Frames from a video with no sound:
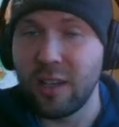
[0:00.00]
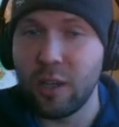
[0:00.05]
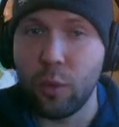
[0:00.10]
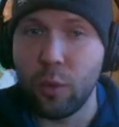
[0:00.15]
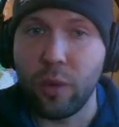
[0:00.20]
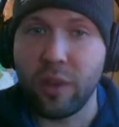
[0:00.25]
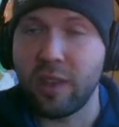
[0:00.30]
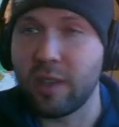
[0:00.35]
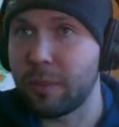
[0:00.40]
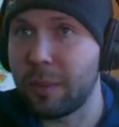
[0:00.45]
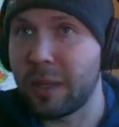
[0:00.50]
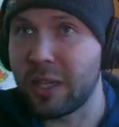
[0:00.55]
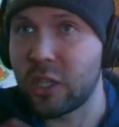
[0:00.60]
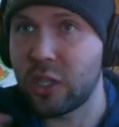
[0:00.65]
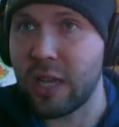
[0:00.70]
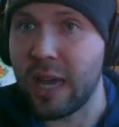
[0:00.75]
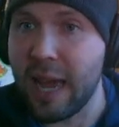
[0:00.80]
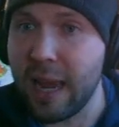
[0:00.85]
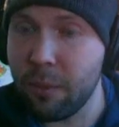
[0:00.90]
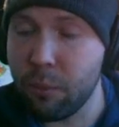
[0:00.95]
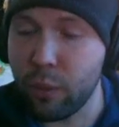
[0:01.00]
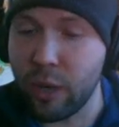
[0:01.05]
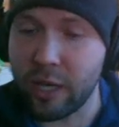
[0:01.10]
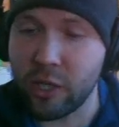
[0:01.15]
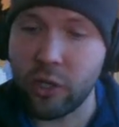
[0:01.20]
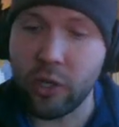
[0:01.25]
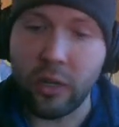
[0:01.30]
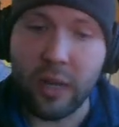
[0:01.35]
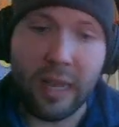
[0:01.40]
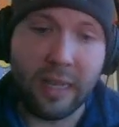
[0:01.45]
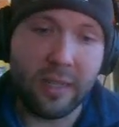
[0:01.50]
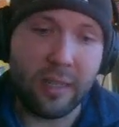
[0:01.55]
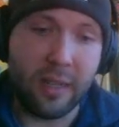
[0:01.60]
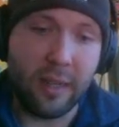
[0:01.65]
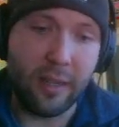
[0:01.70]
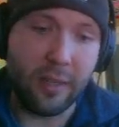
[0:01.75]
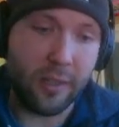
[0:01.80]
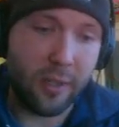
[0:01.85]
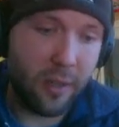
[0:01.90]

with as much time pressure as it is,